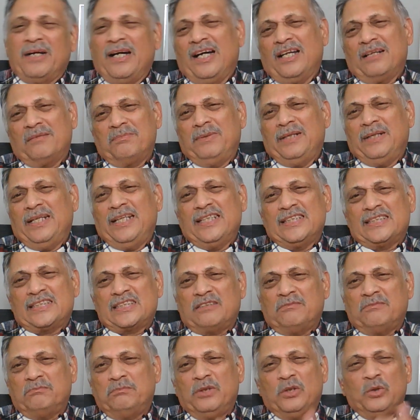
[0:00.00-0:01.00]
are
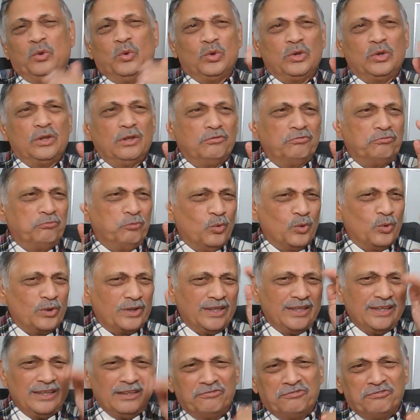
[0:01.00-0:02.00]
placed below the 4th
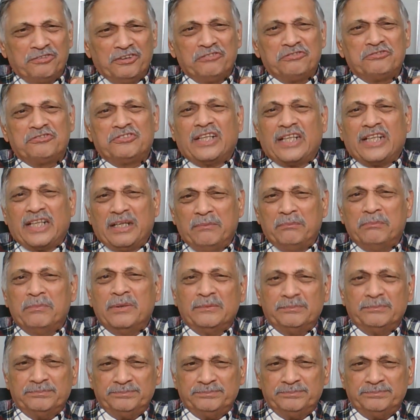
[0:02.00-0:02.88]
and the 5th rib,